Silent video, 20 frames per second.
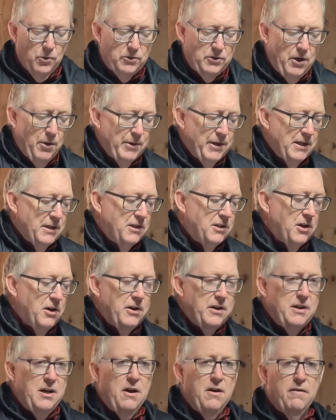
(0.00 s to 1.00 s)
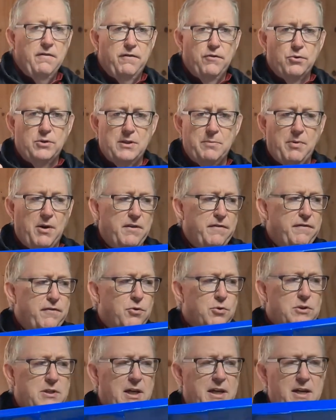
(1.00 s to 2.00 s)
What's going inside? 40 by
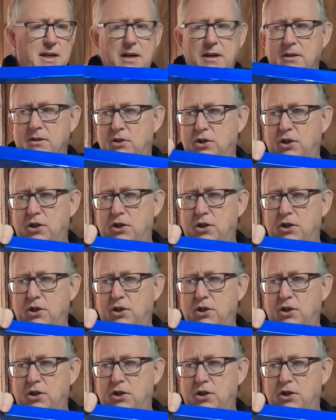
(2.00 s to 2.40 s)
40